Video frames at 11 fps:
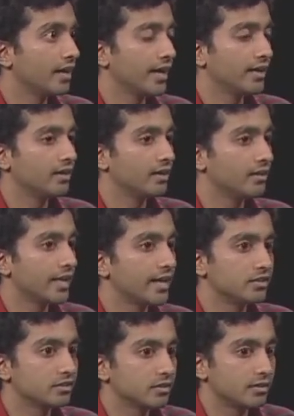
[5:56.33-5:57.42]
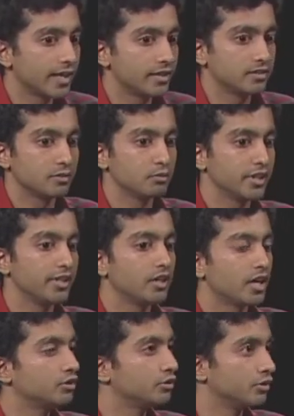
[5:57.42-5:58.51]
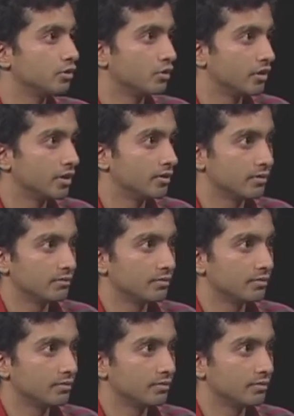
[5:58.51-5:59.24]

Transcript: And that is completely not true or